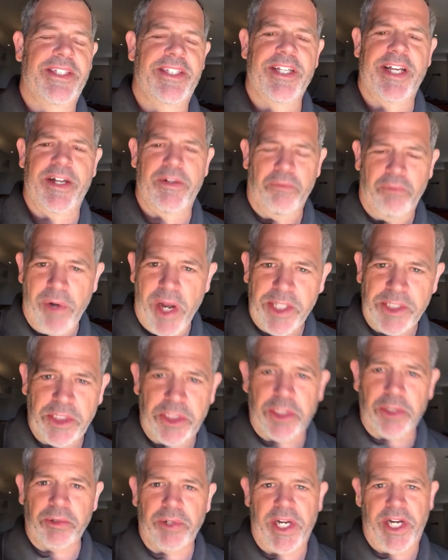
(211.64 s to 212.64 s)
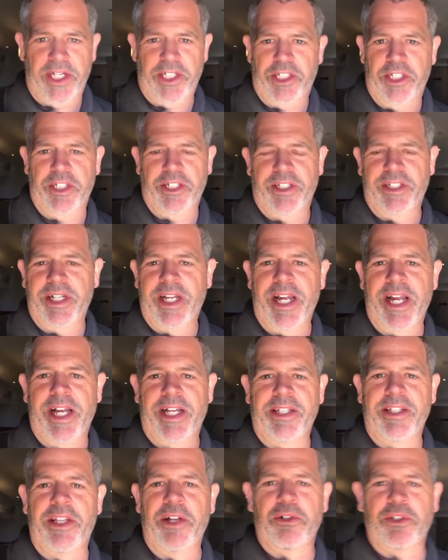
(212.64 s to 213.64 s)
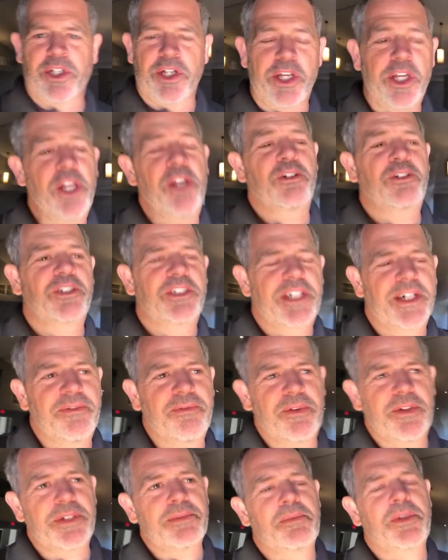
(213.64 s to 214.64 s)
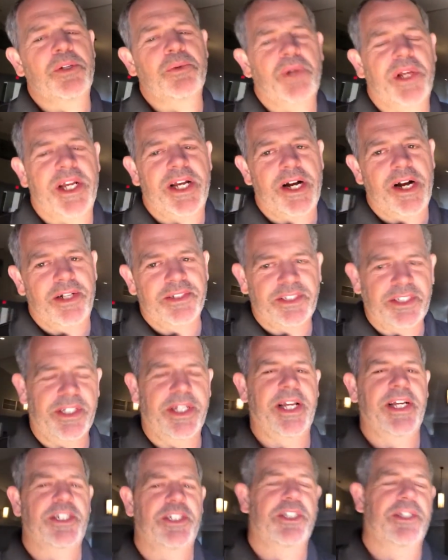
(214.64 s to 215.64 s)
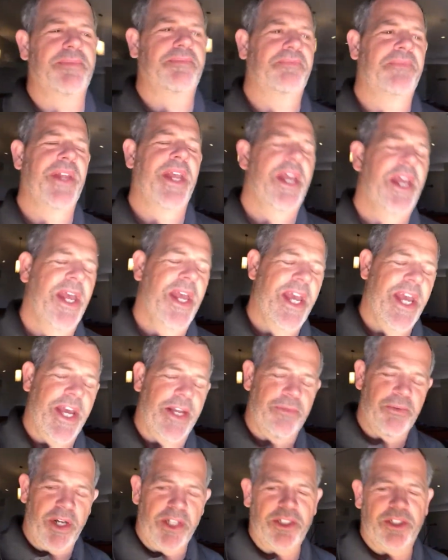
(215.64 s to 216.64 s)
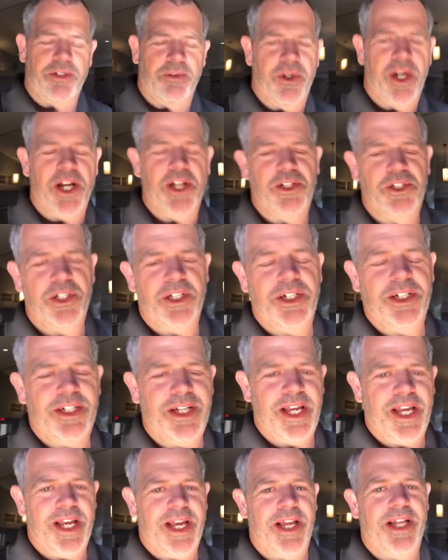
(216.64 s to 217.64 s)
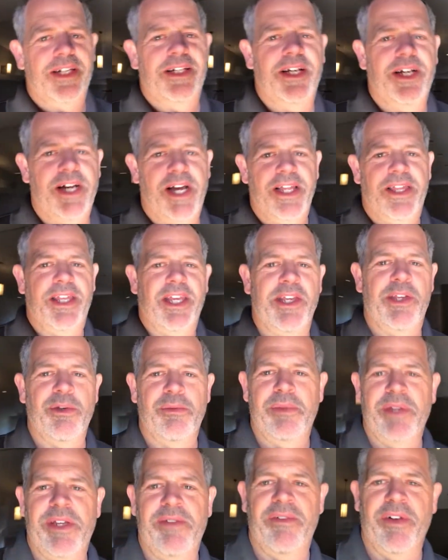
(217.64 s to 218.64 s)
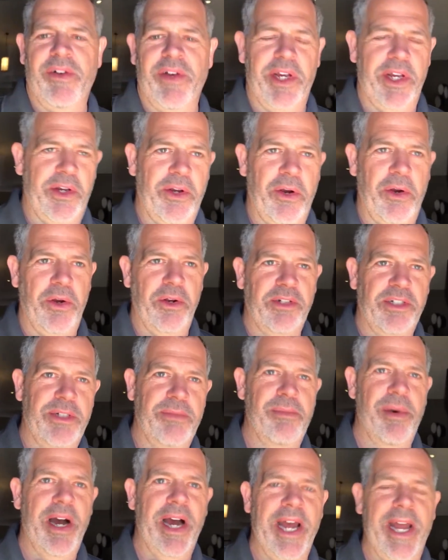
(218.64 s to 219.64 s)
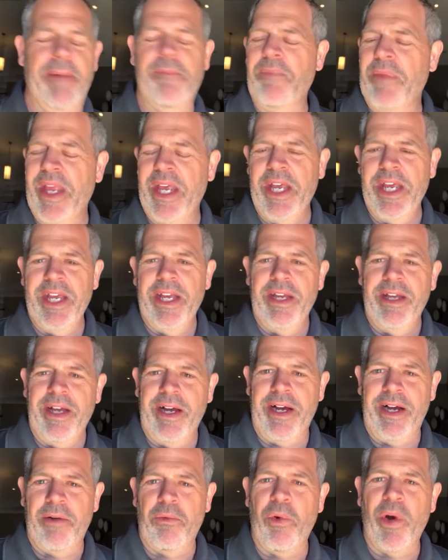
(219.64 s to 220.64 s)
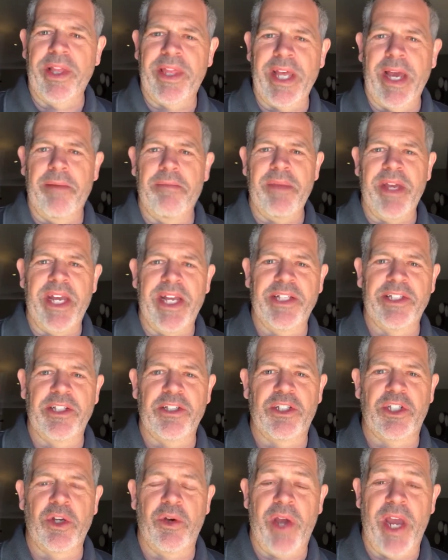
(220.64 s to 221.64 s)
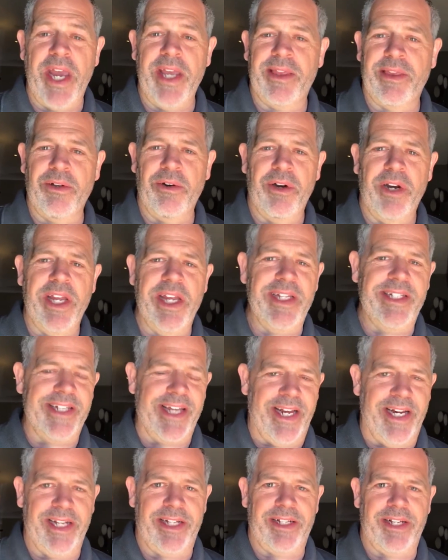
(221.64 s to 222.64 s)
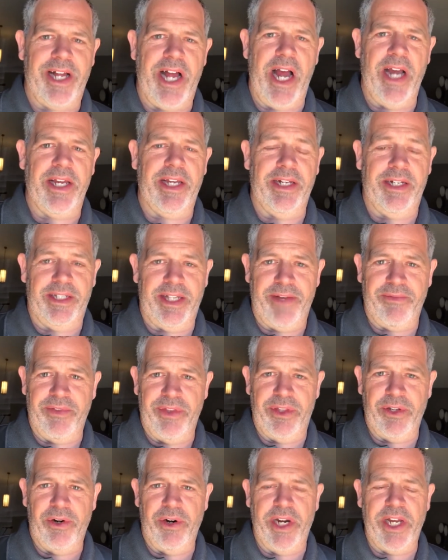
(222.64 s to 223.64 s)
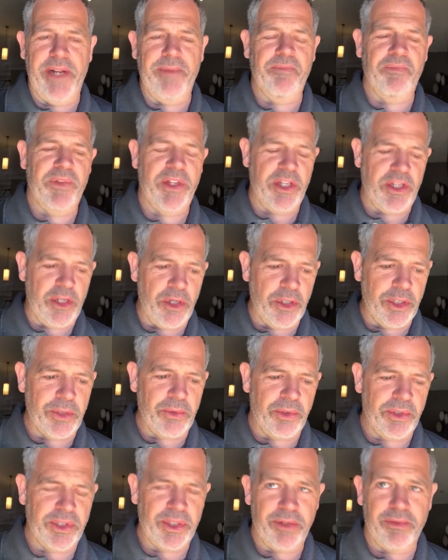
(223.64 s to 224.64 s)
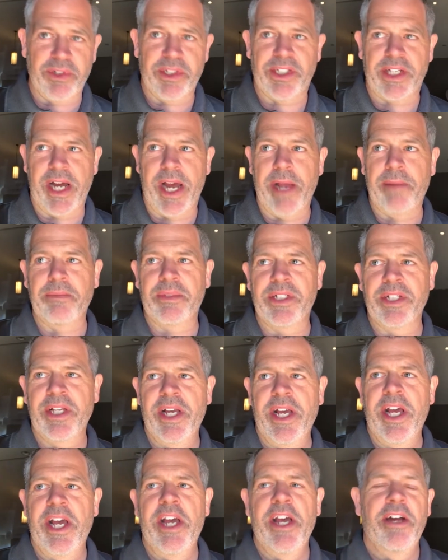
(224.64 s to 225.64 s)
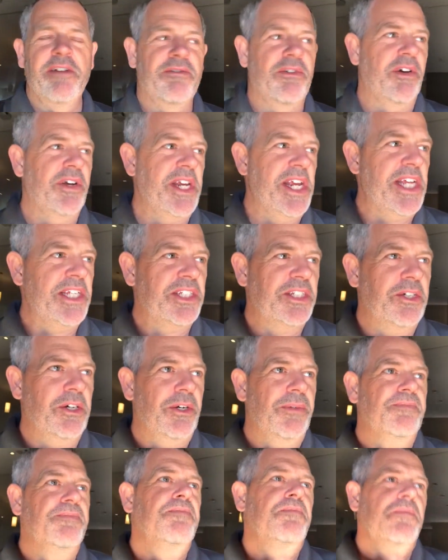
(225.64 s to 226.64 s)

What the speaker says: restoration. And there's a huge difference between consolation and restoration, and I think you'll be very encouraged by what that means. And so 8:30, 10 o'clock, and 11:30, the usual service times for Easter.